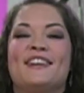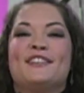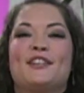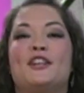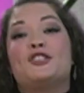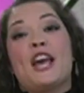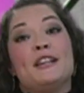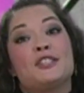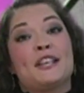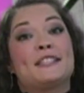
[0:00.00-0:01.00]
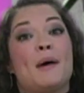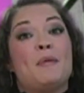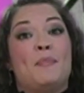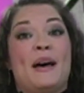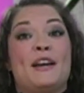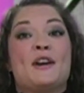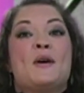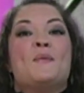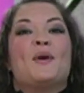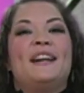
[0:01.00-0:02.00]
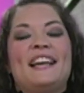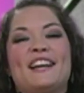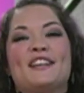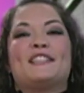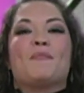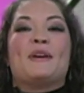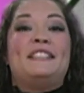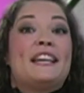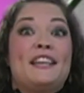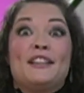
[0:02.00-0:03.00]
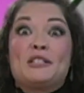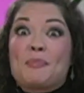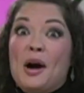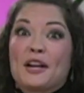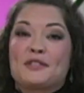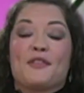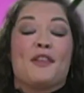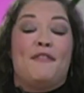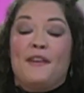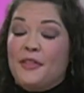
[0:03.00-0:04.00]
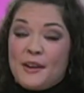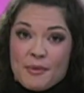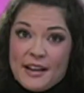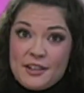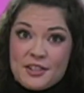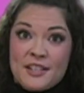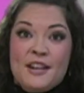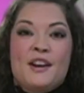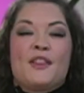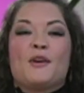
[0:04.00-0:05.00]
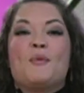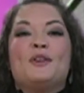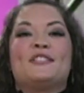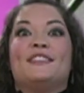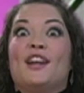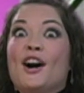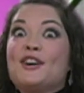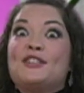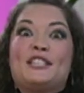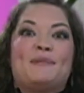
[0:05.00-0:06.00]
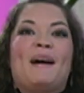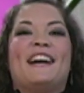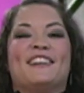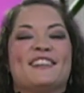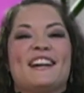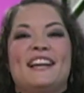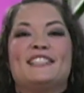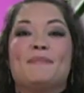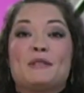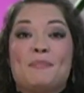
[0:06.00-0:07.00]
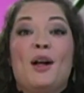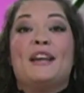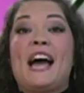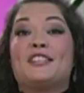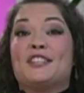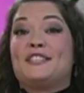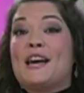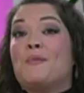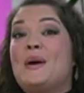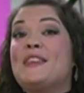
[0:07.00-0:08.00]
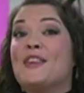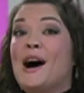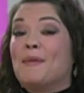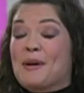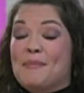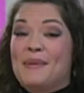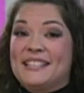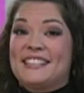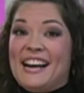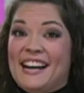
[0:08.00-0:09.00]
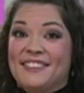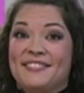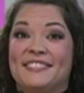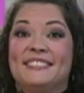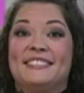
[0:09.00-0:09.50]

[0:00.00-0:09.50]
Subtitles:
So to change things up a bit, we're going to hit on some ridiculous products for the filthy rich, the world's largest spider, and some small gadgets that we thought were a must-have.